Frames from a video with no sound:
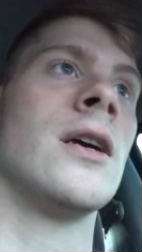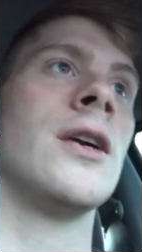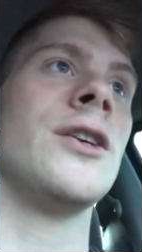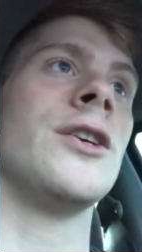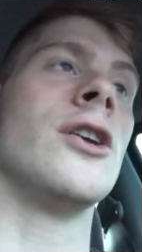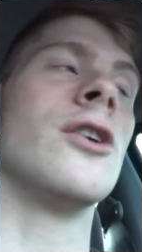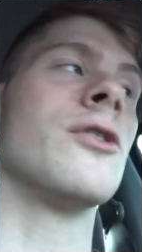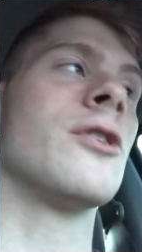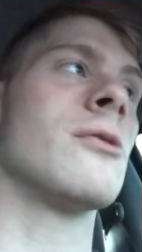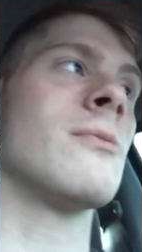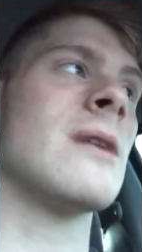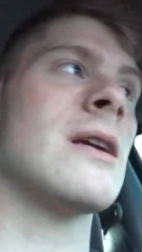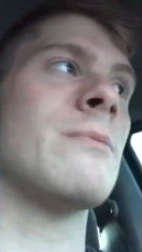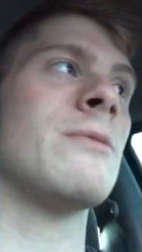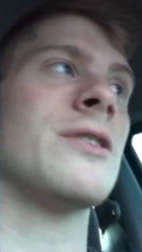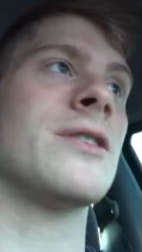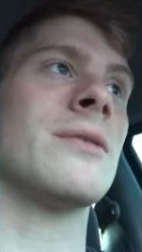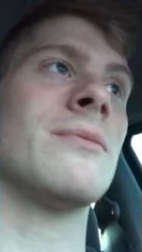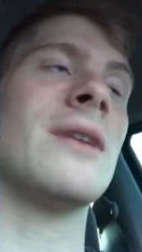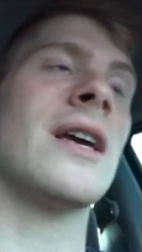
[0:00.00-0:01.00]
there may
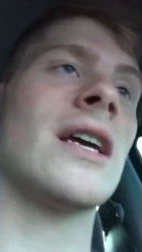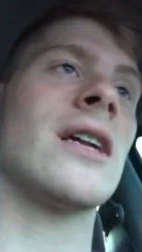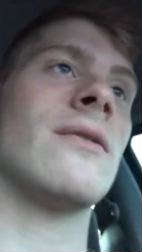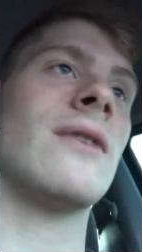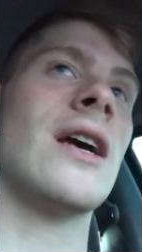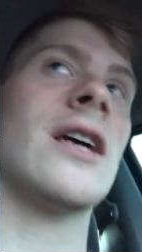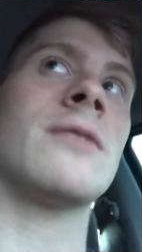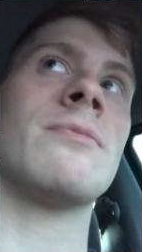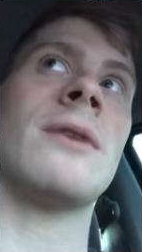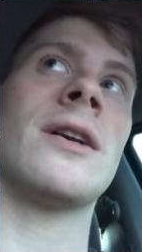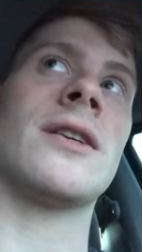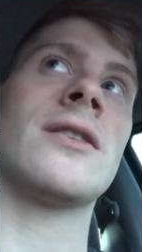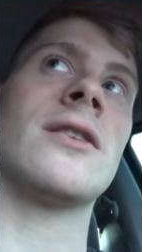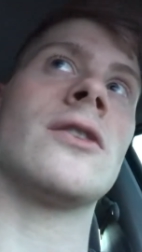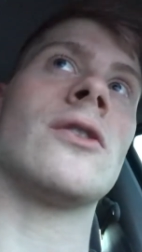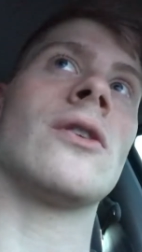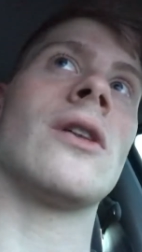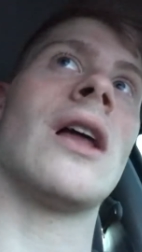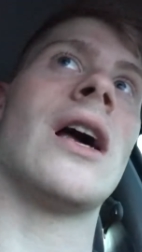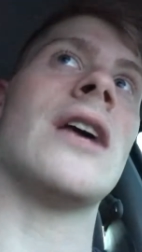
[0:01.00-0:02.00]
be some negative aspects in
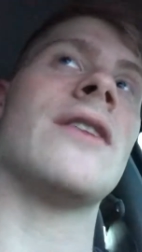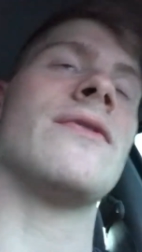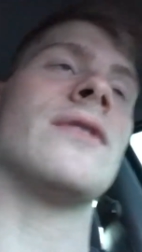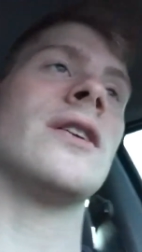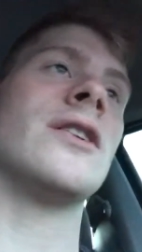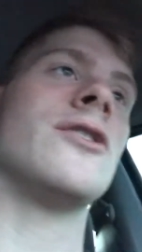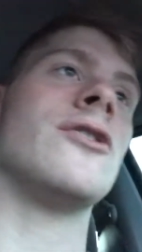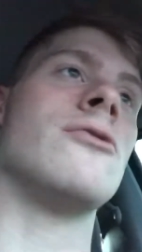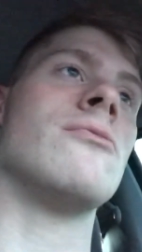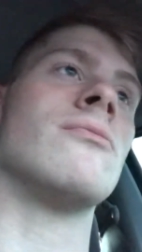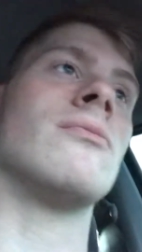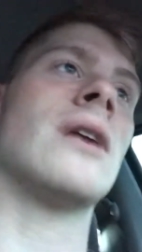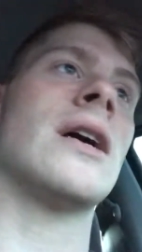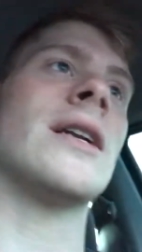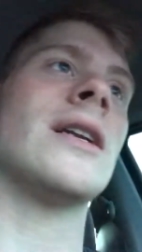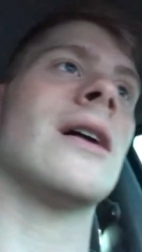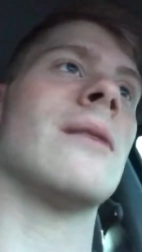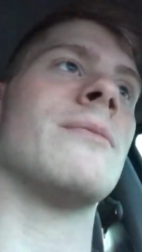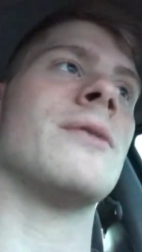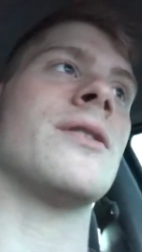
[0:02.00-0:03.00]
your life, and you
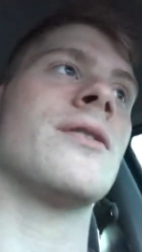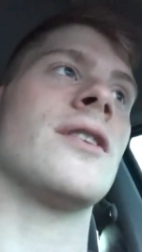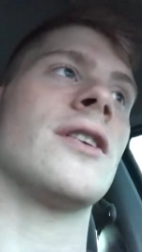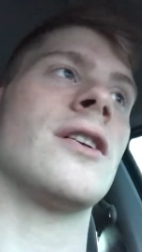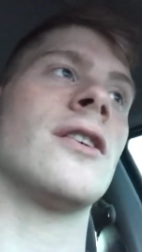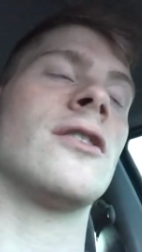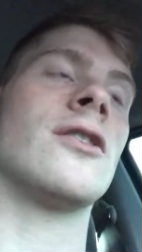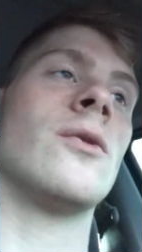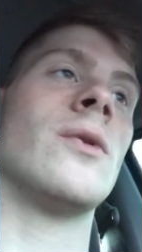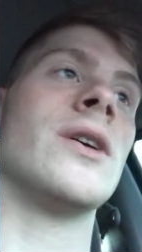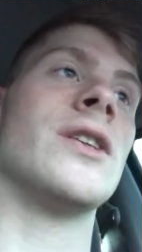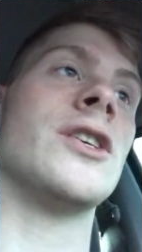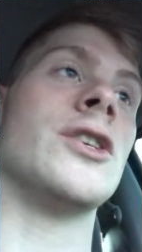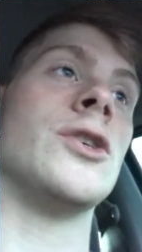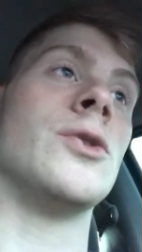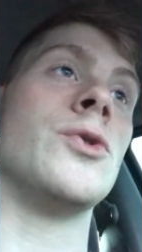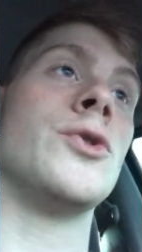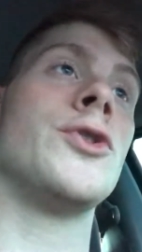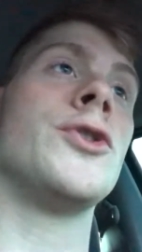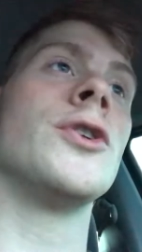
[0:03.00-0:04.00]
might not be thinking the way that
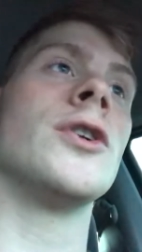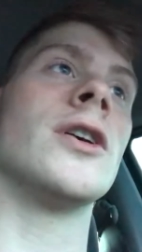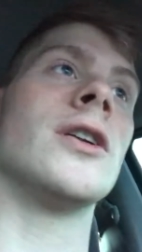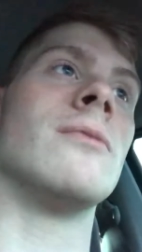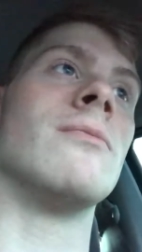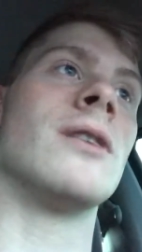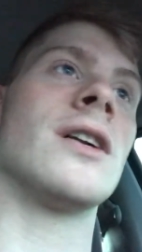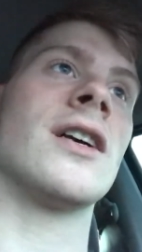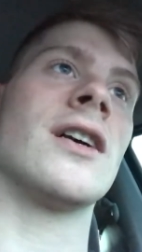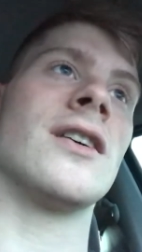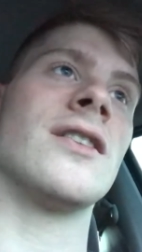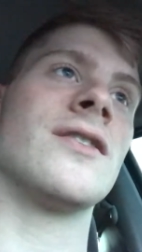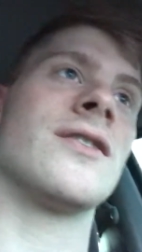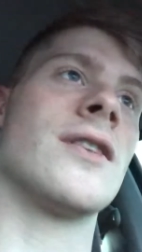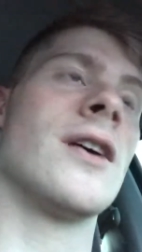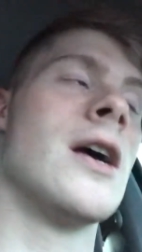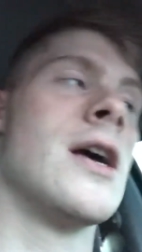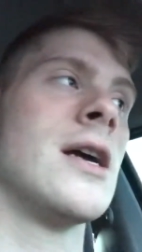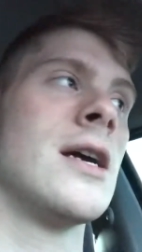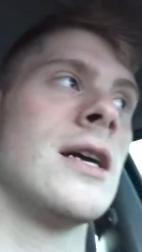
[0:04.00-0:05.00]
you should,
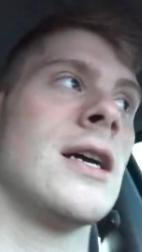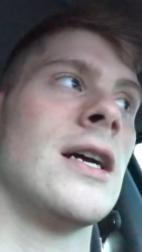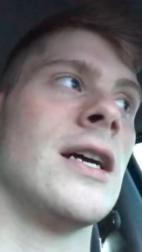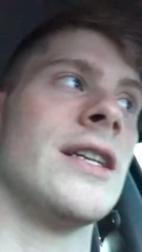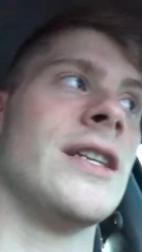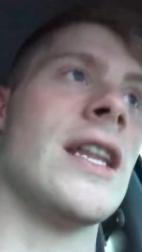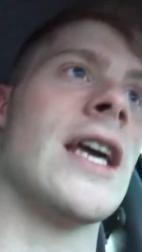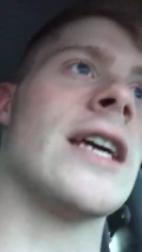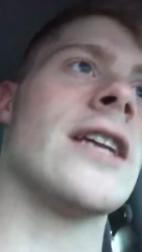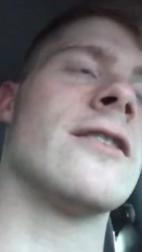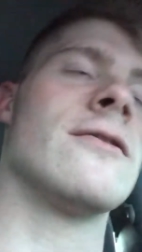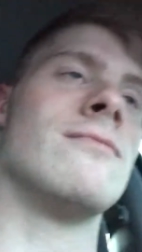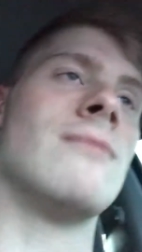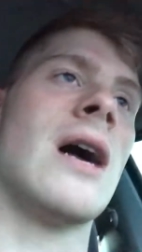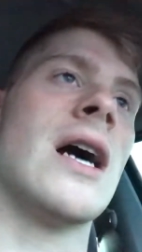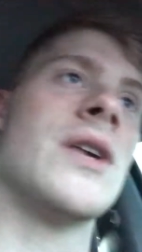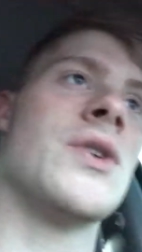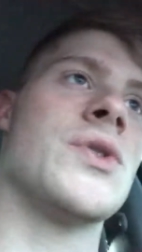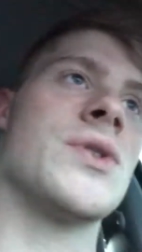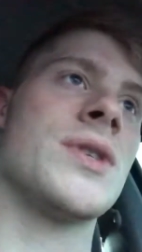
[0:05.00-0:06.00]
because negative
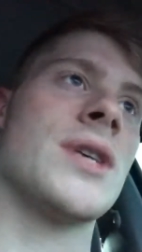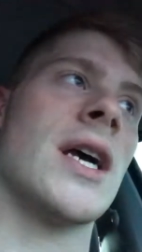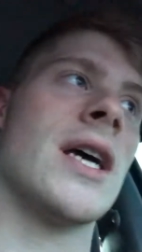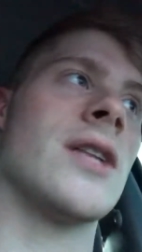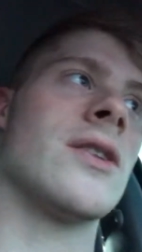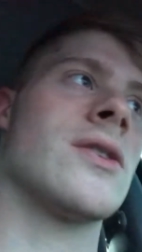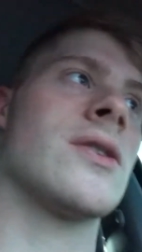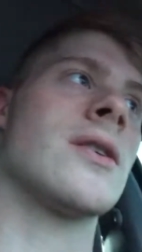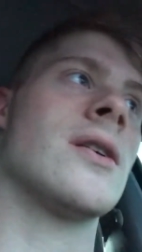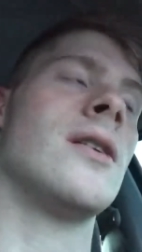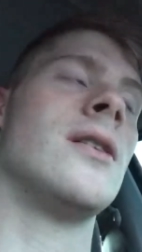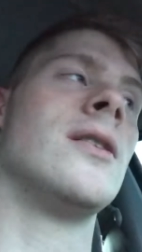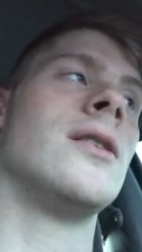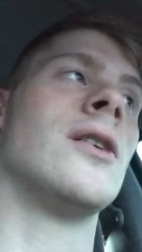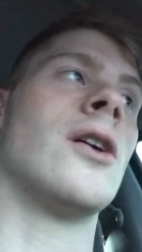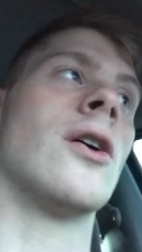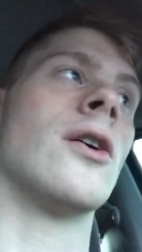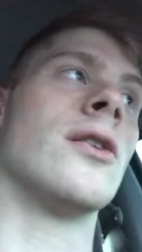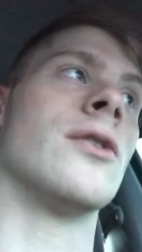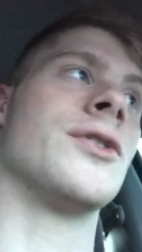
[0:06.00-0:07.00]
mindsets
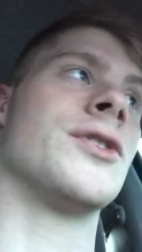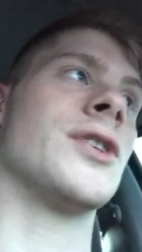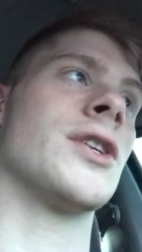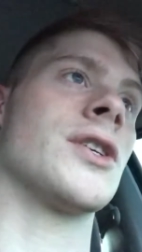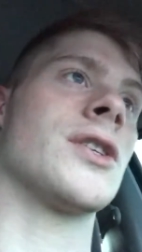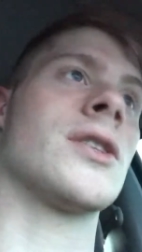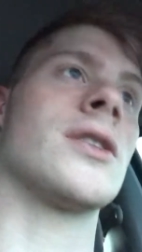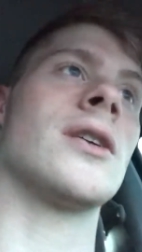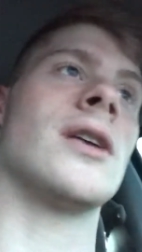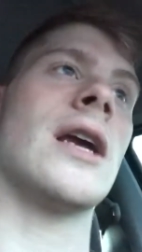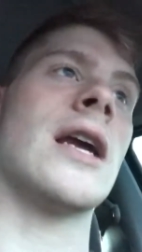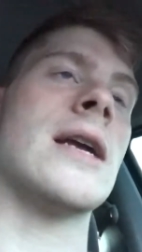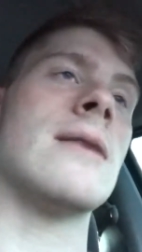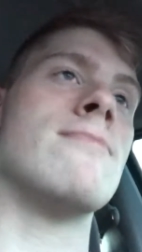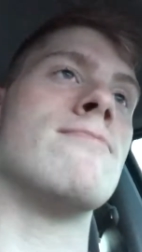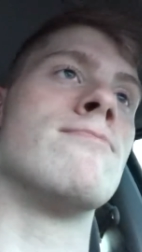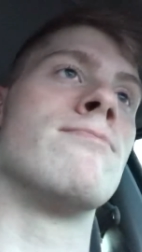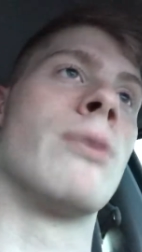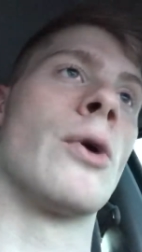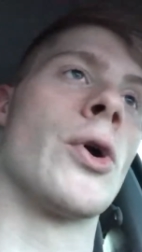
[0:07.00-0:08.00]
are just a
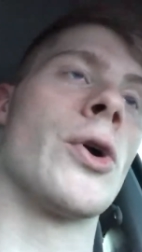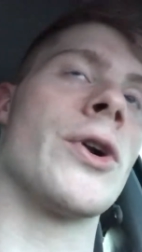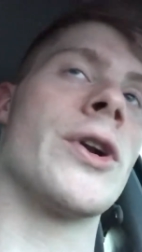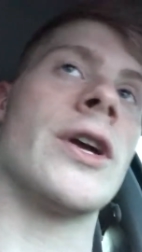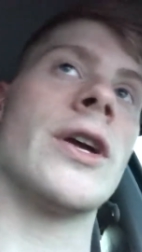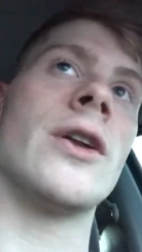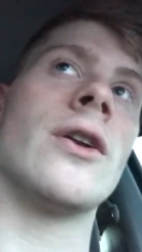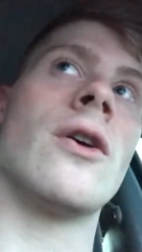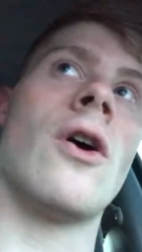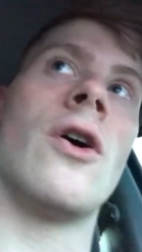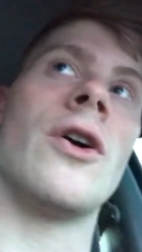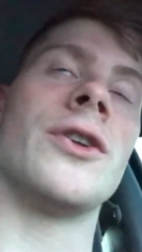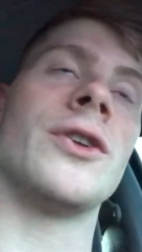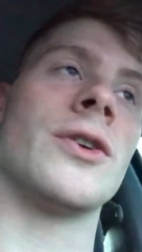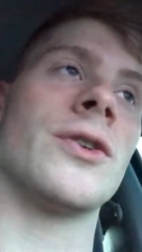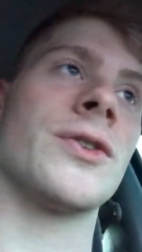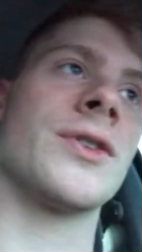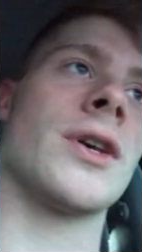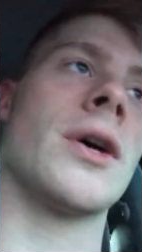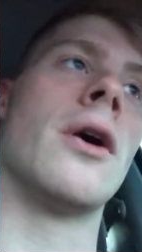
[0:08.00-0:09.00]
burden on
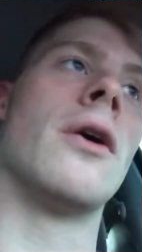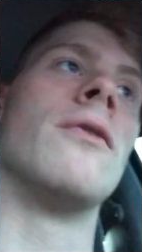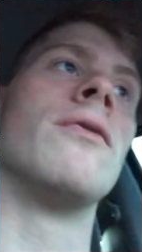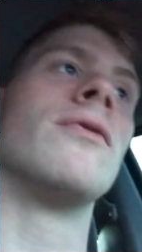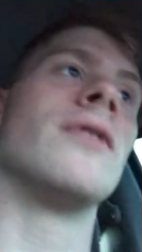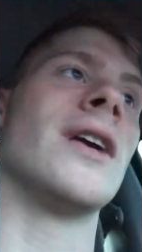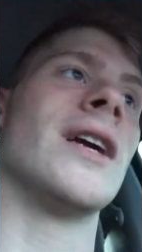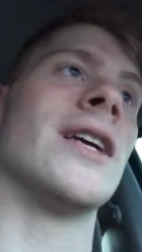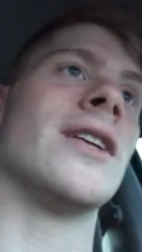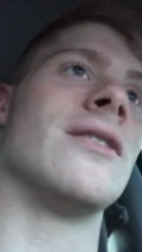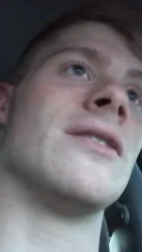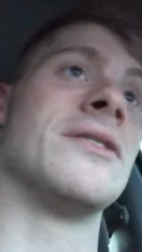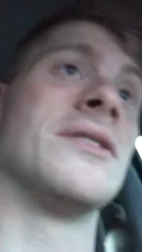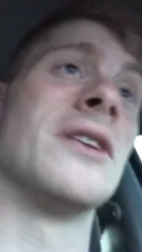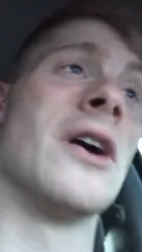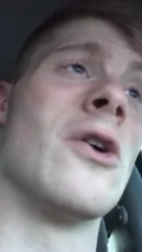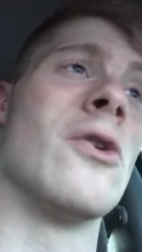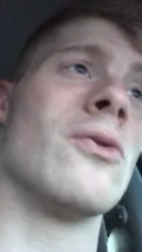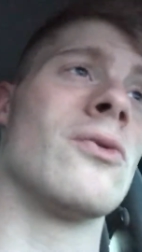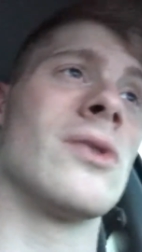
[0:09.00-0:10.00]
yourself and
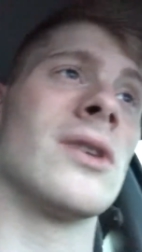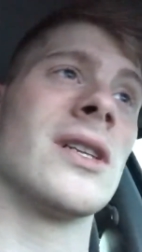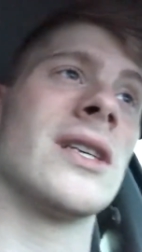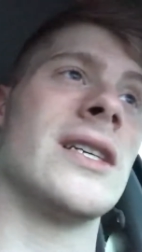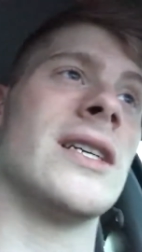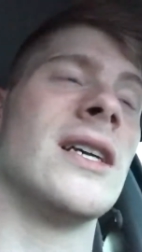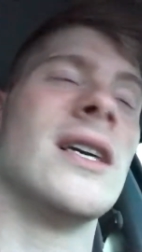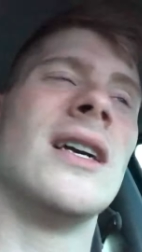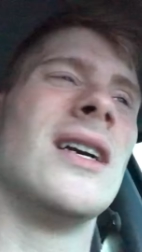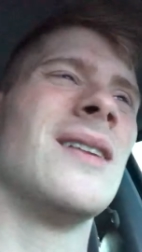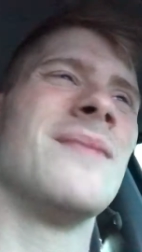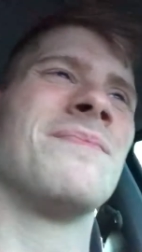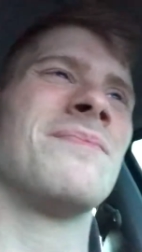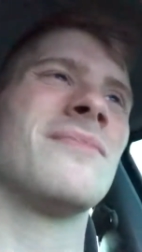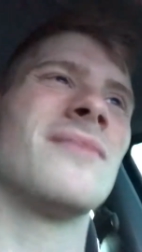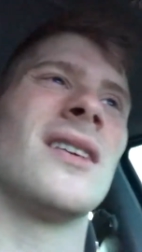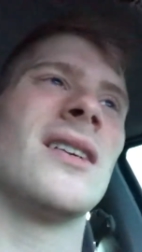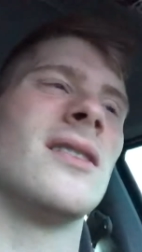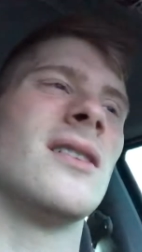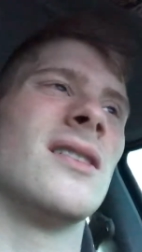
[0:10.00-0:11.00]

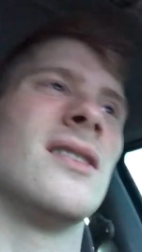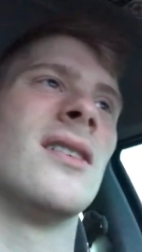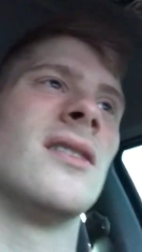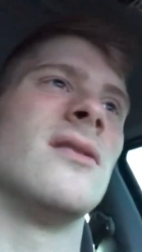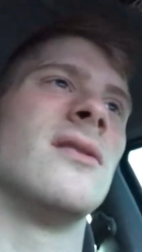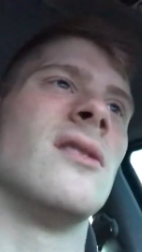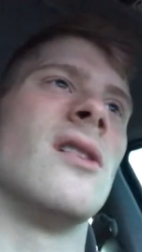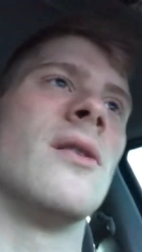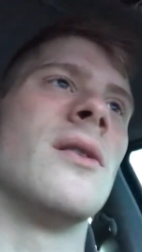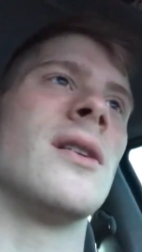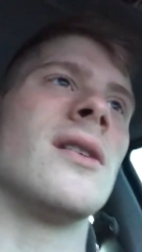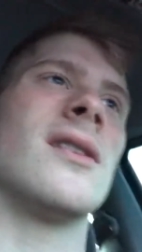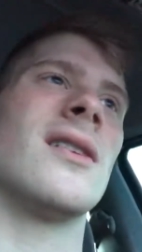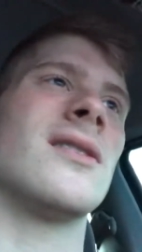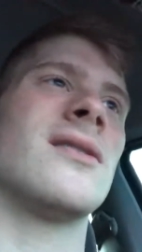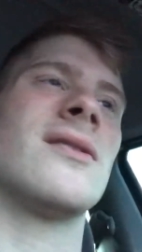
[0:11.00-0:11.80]
it doesn't do anything.